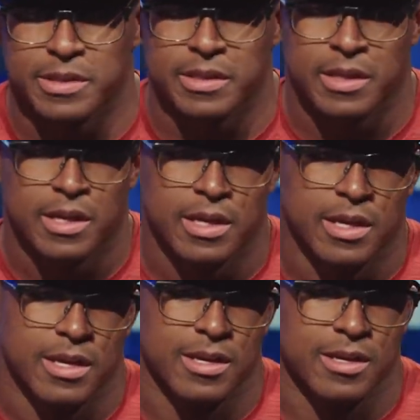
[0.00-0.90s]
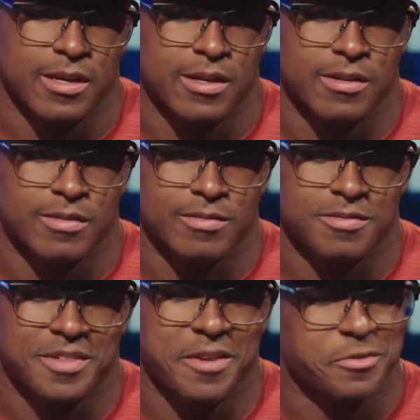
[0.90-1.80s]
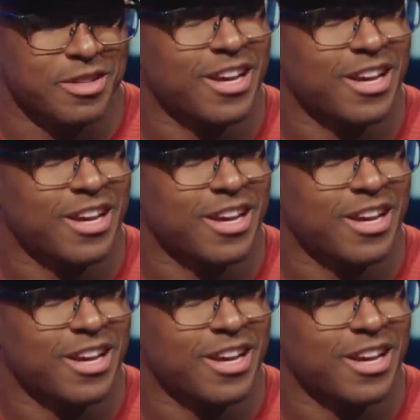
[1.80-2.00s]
And thankfully,